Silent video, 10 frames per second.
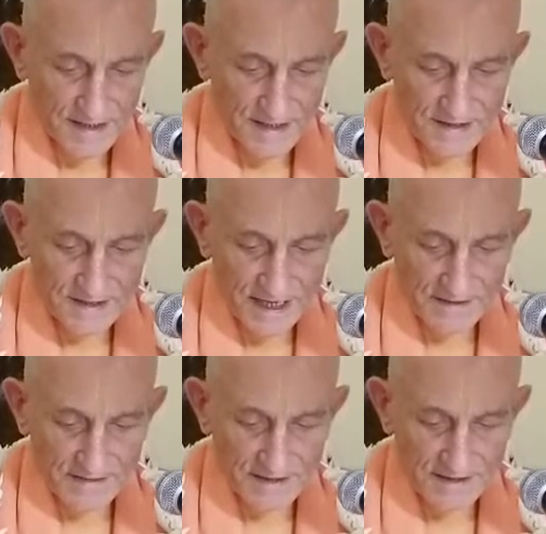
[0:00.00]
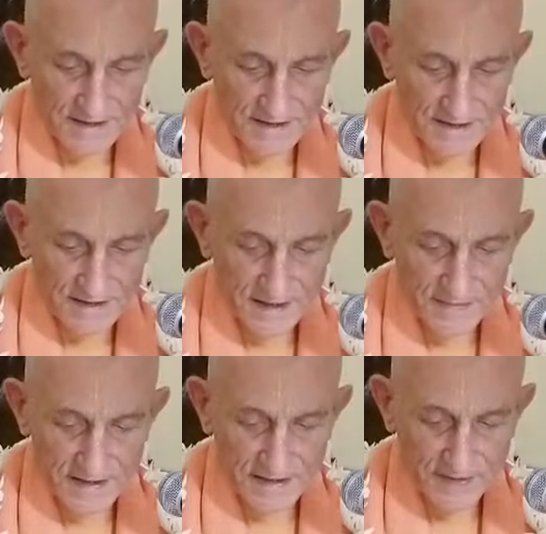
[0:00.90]
is counted
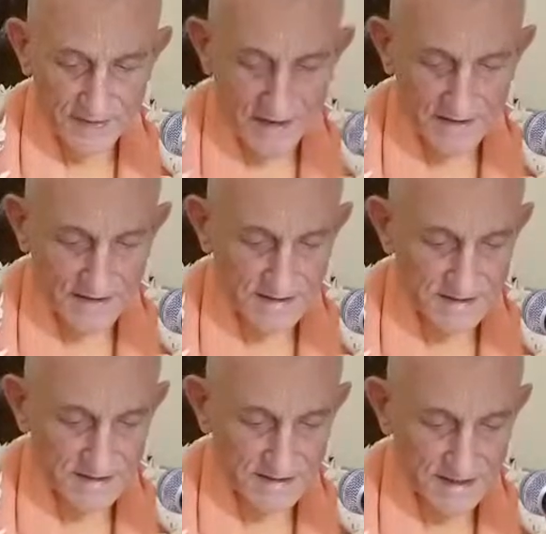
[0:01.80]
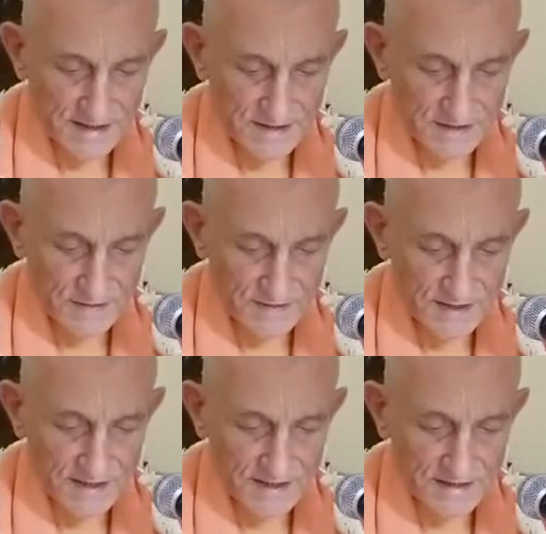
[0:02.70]
among the Puranas, it is called
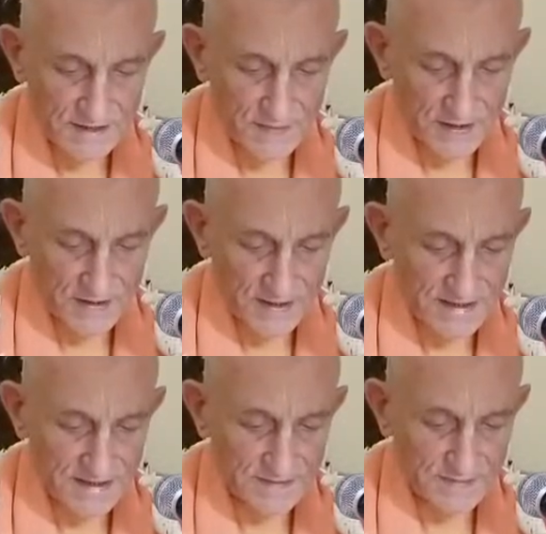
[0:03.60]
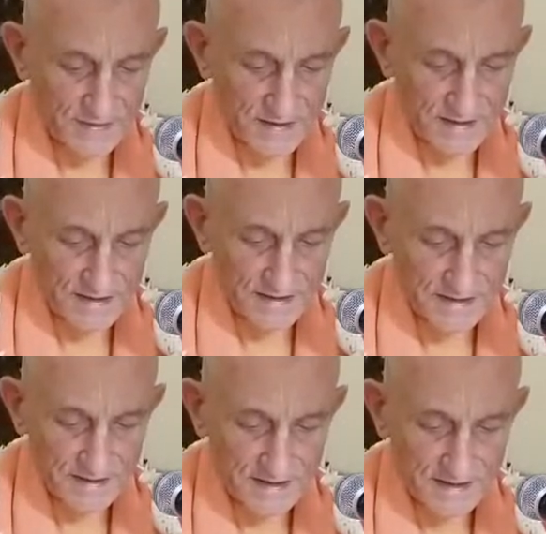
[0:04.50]
the spotless Purana
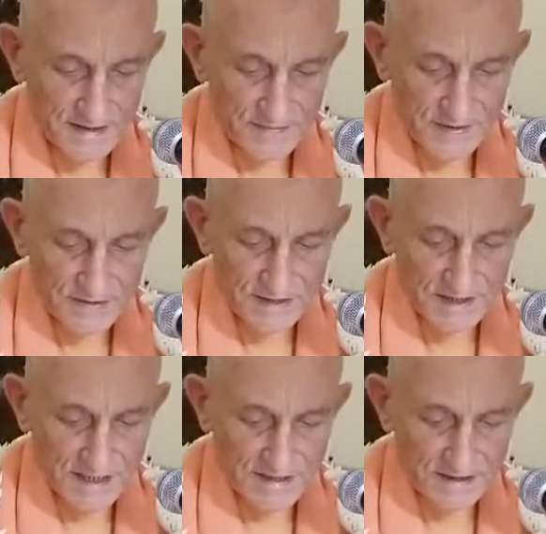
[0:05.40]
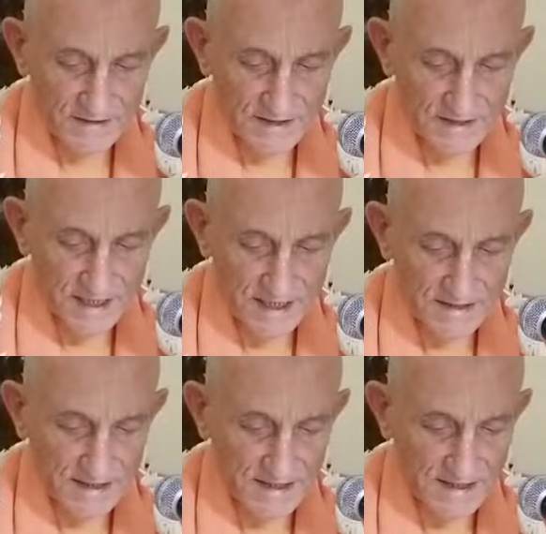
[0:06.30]
because it does not discuss
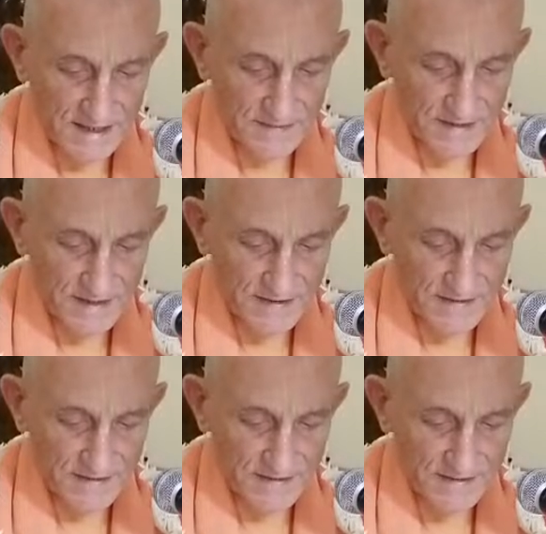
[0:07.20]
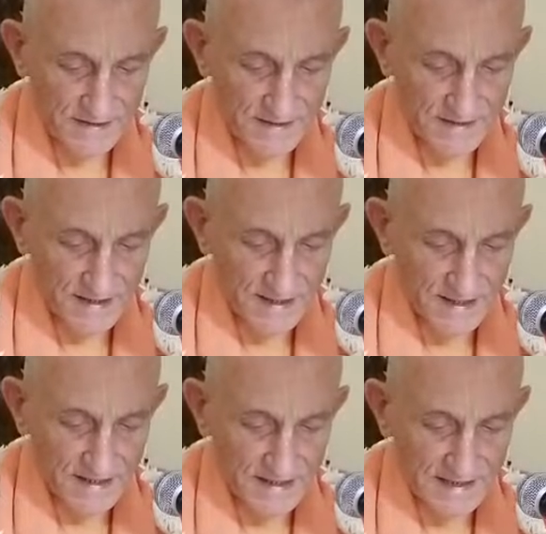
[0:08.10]
anything material.
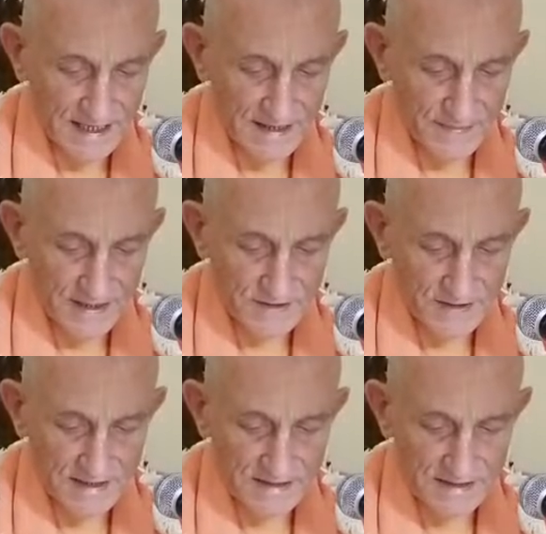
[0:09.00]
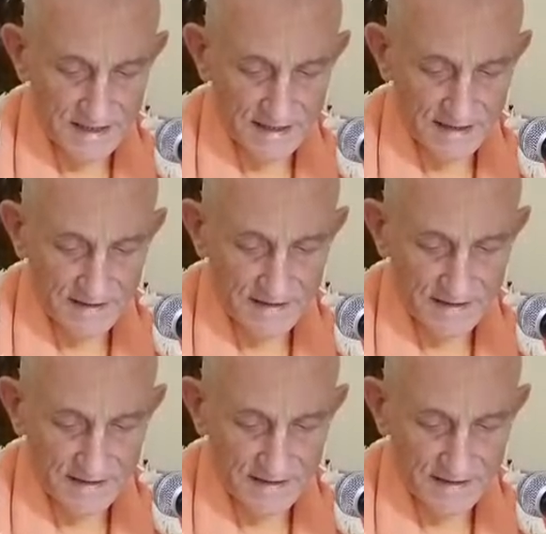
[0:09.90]
It is liked by transcendental